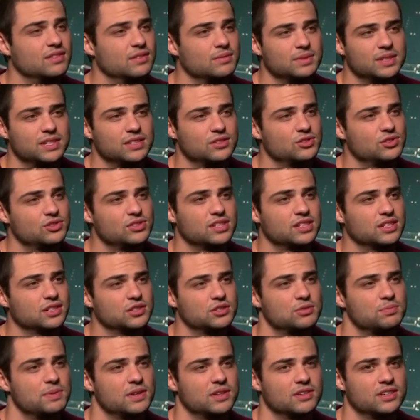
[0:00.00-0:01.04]
I mean, he's just
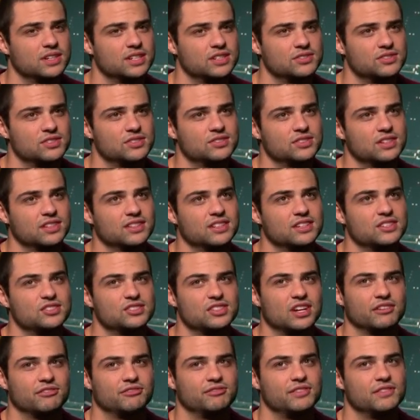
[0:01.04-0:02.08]
inexperienced. It's not that he's
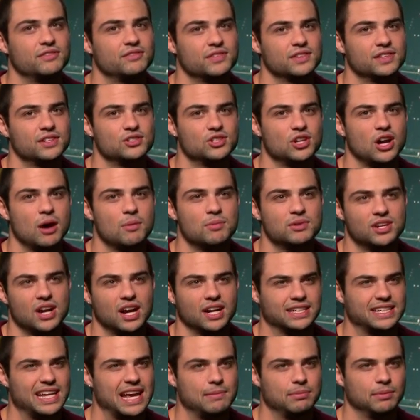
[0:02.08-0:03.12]
not fit for the job and
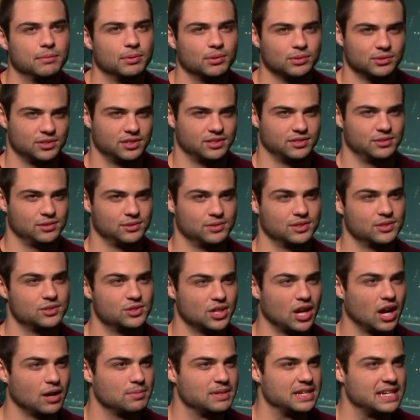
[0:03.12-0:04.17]
not capable to do the
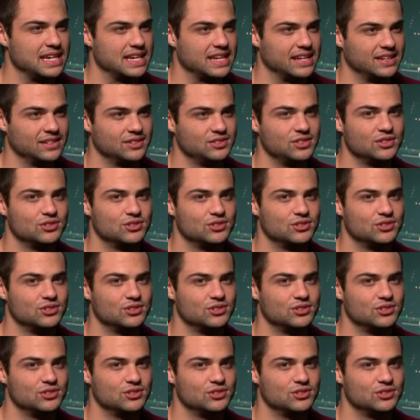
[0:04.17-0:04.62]
job. He is.